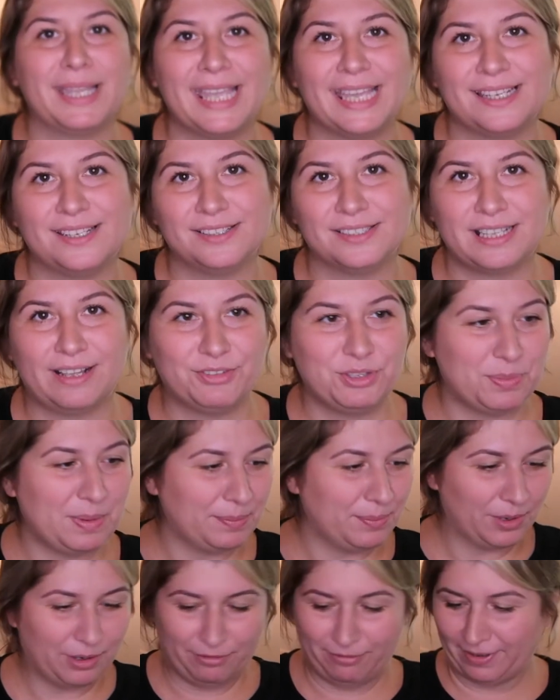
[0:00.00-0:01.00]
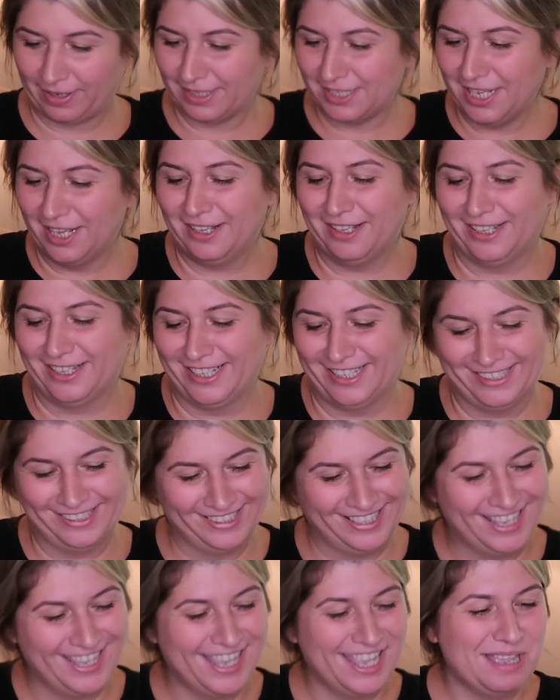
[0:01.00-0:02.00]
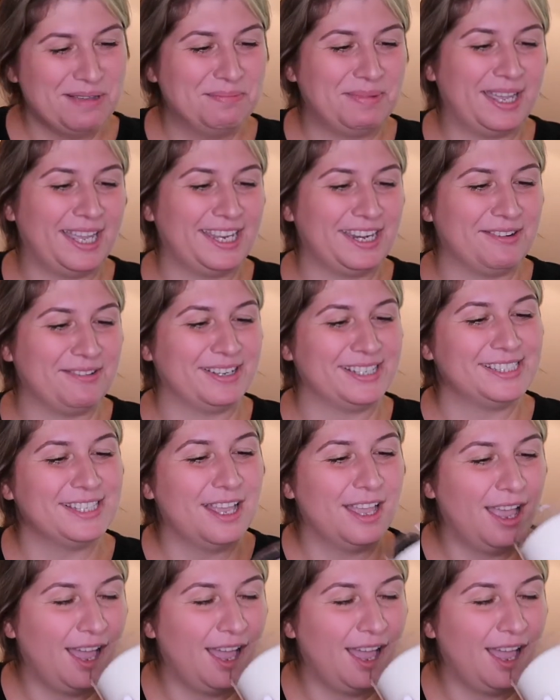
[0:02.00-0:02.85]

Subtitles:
candles have to be perfect. But anyways, it